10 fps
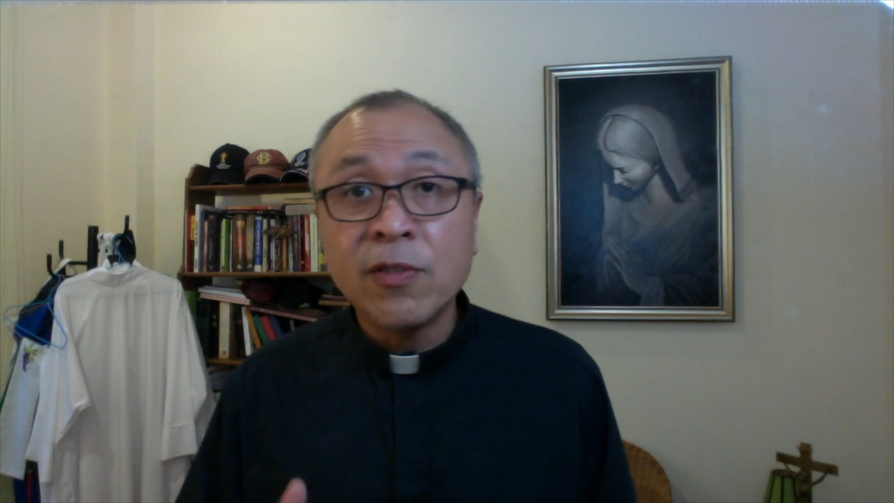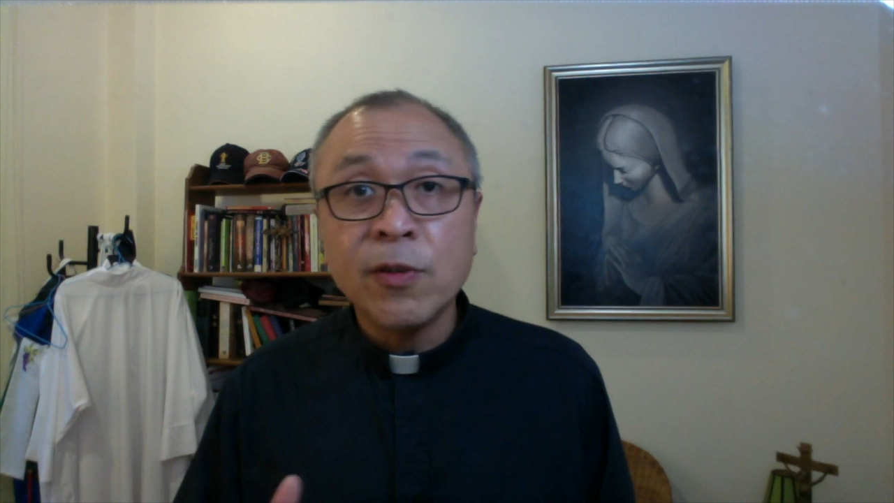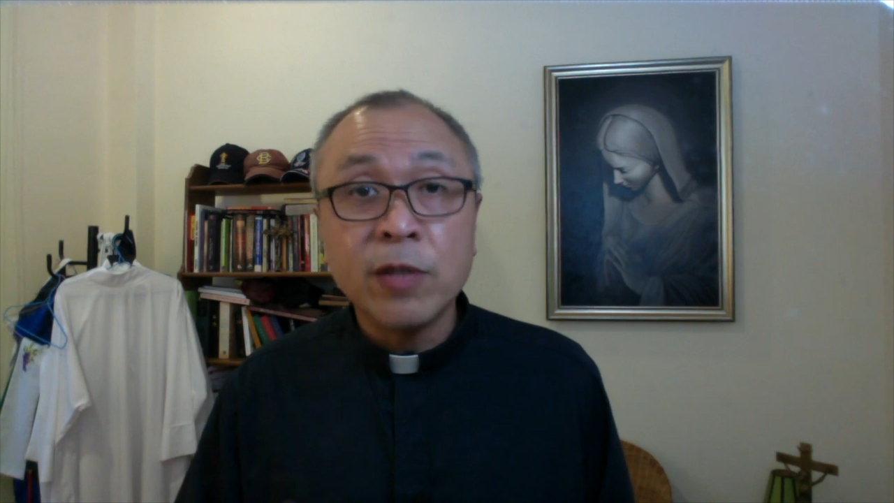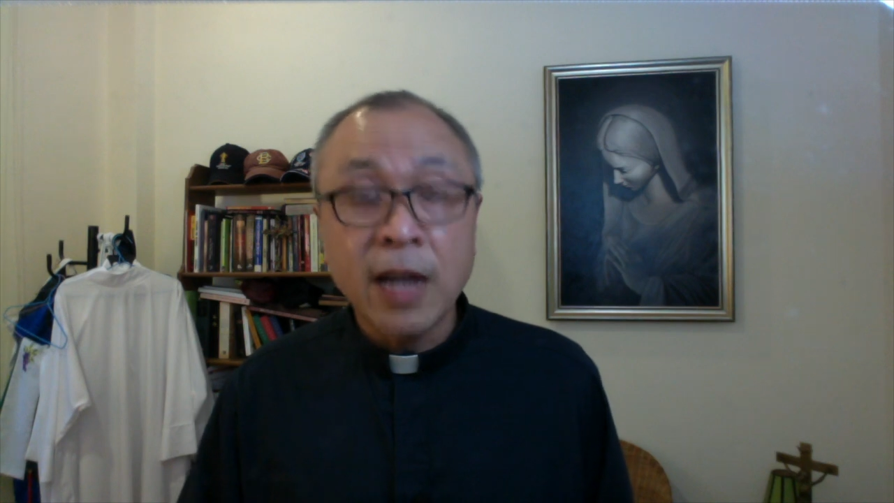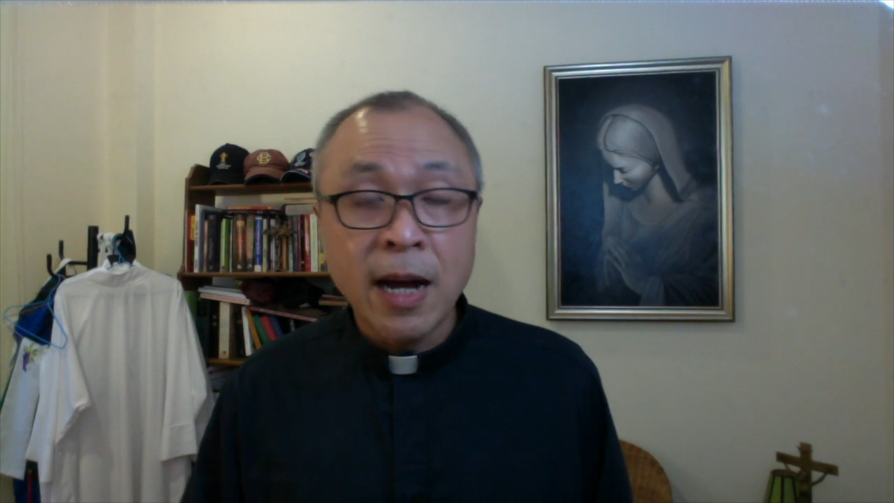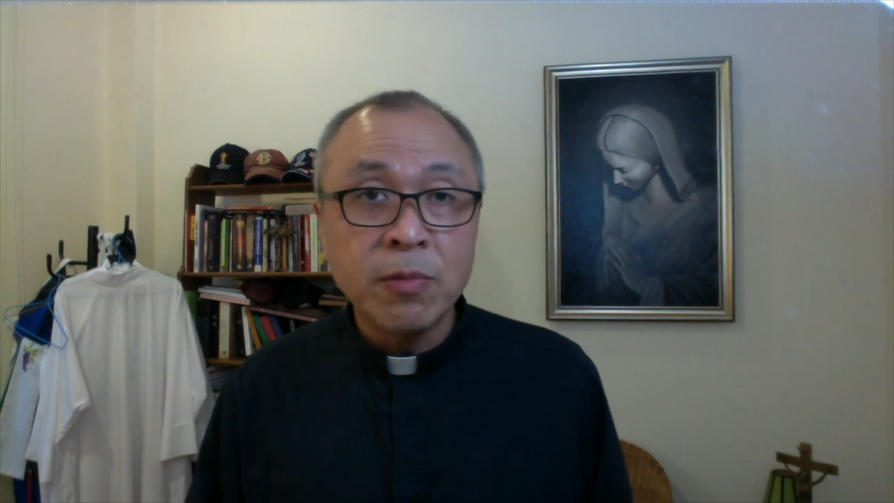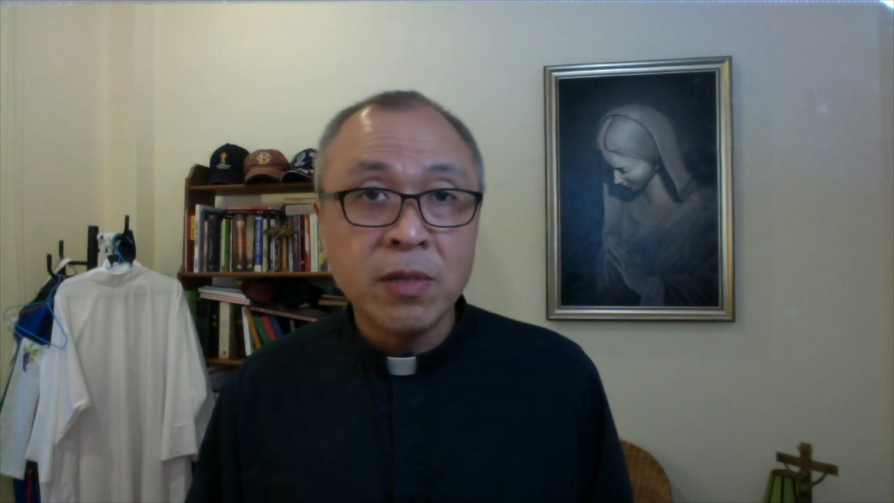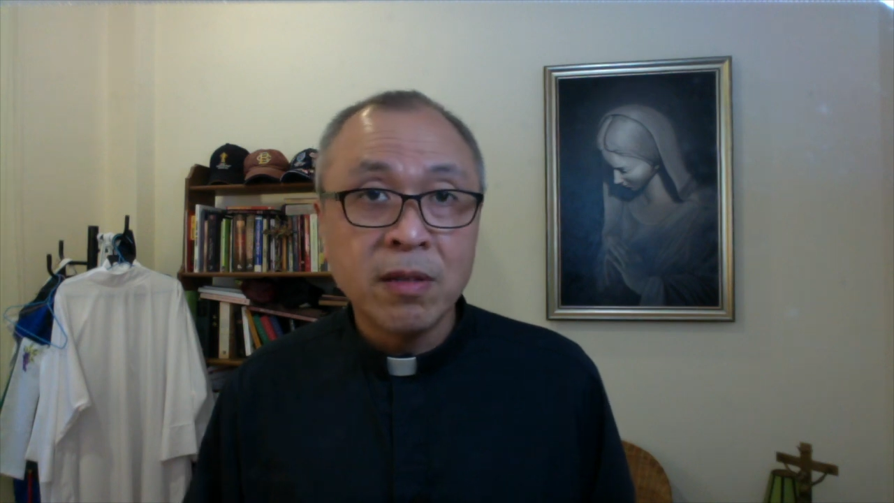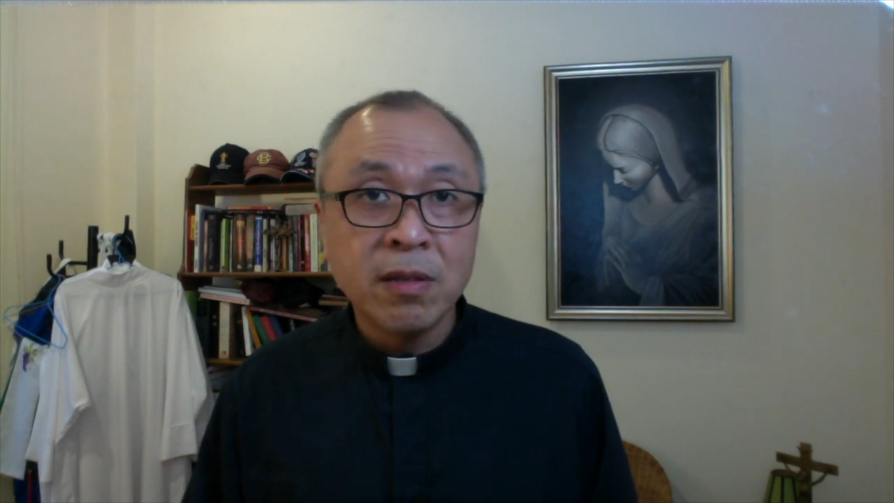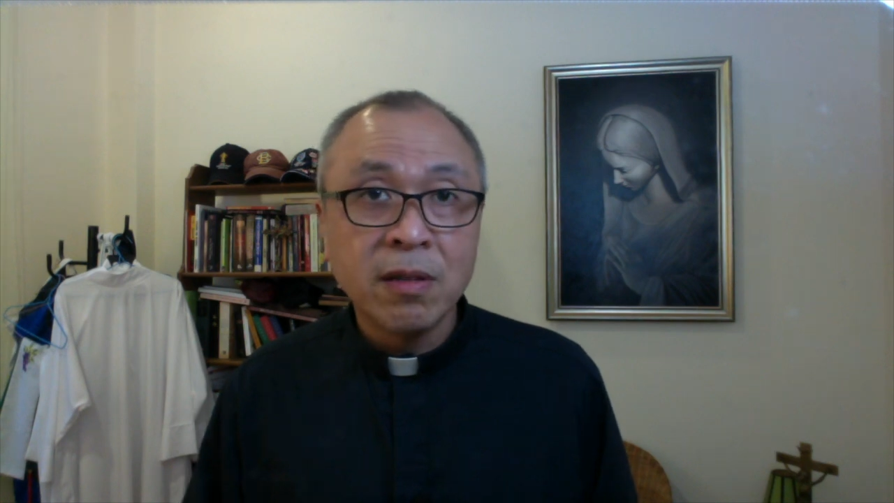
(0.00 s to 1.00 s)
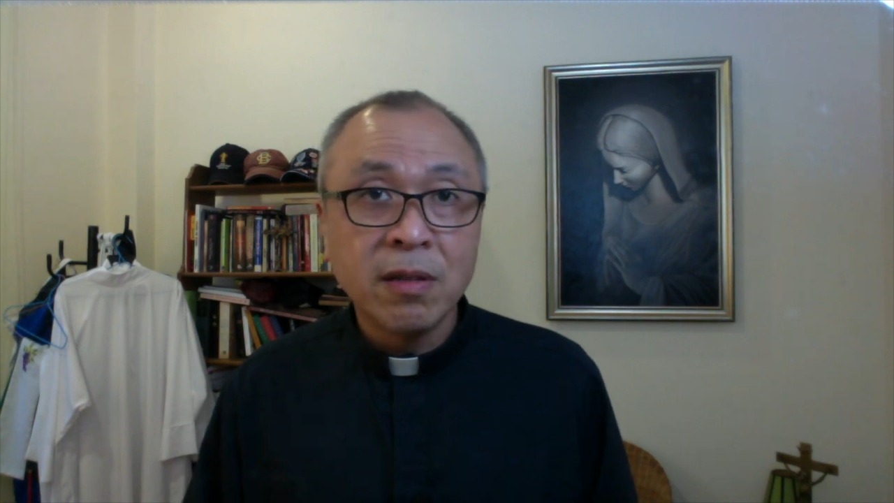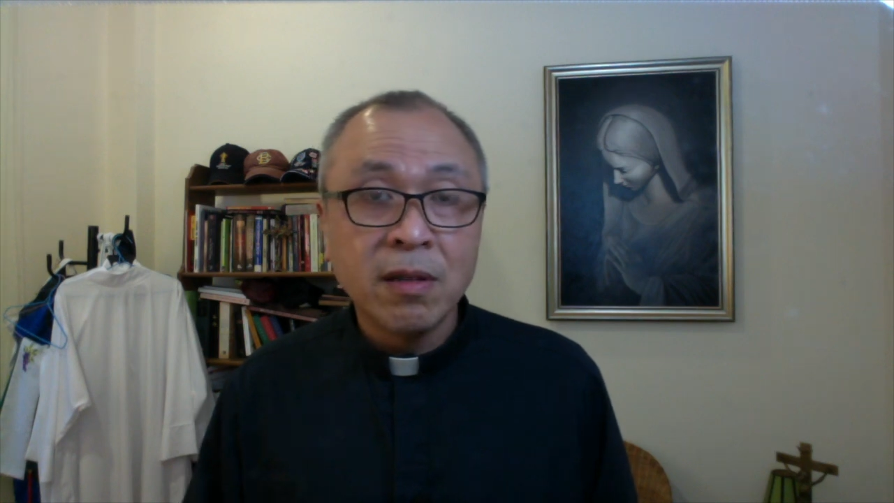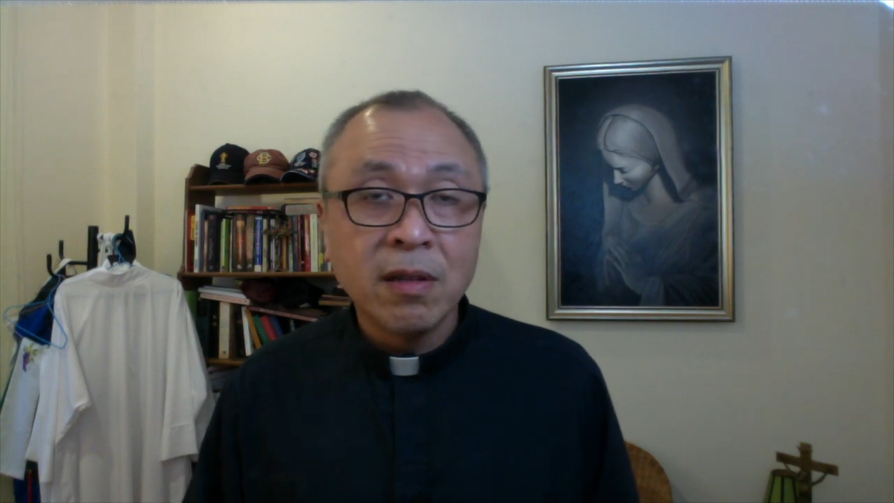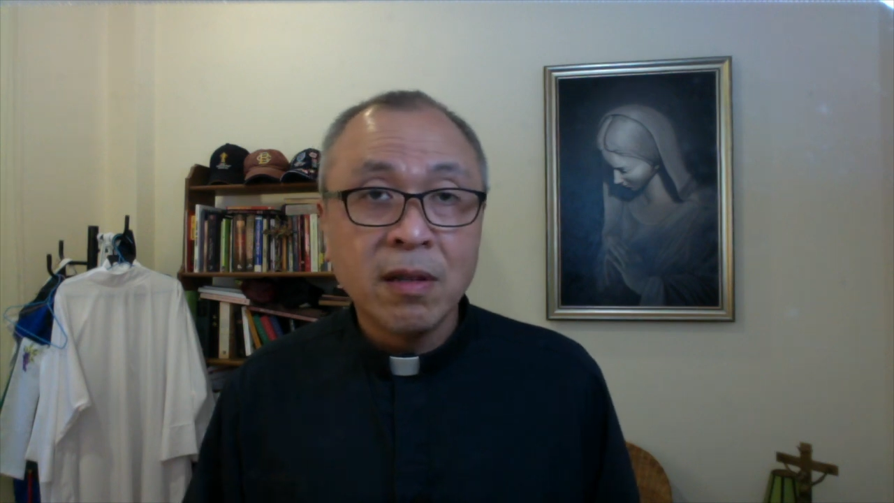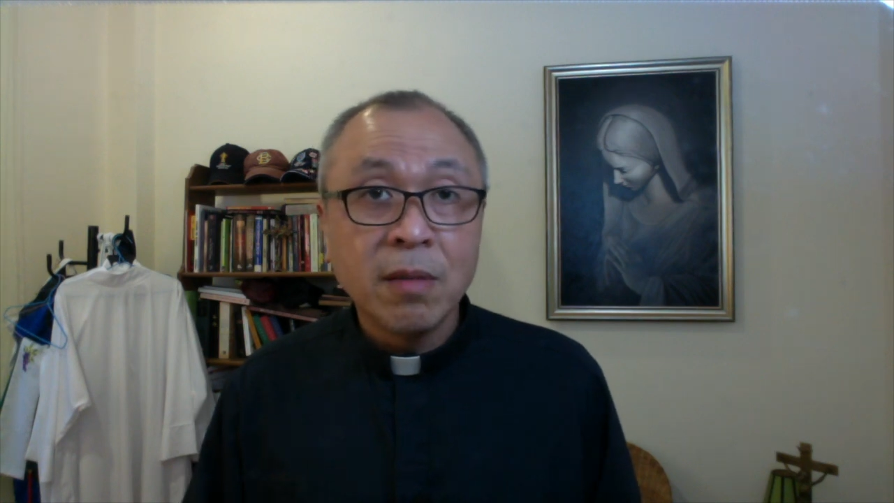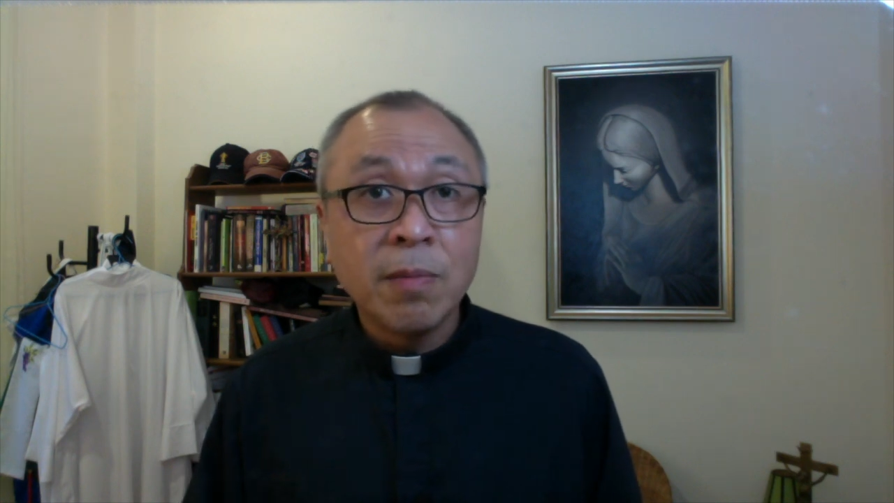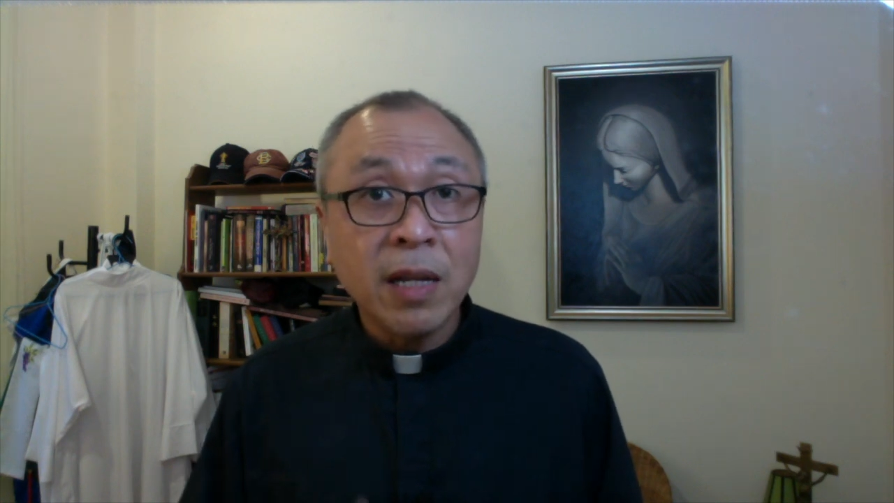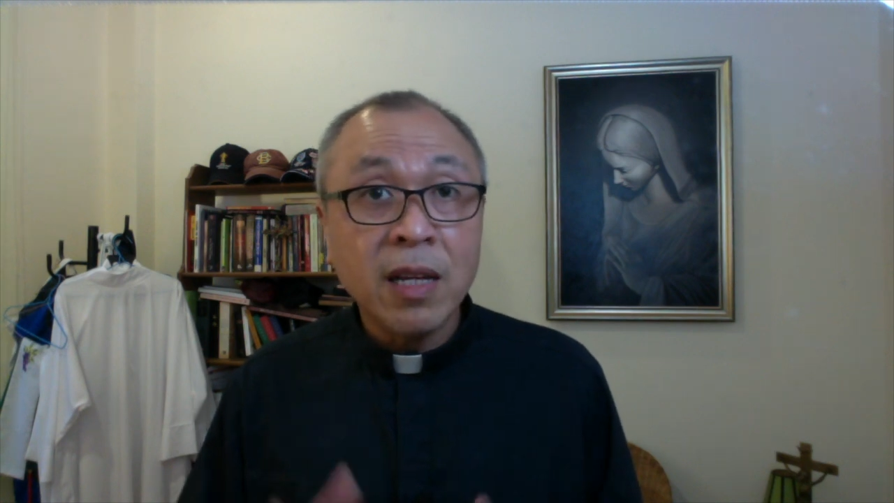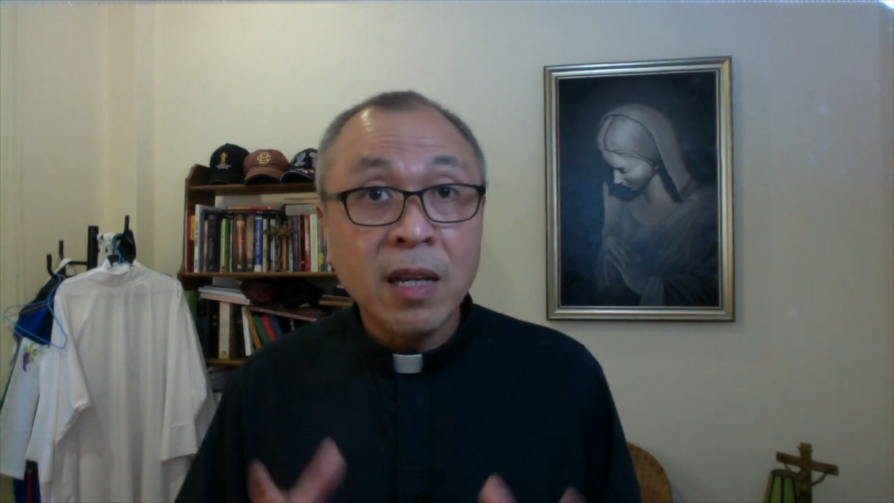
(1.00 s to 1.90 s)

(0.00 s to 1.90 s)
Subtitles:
few times, but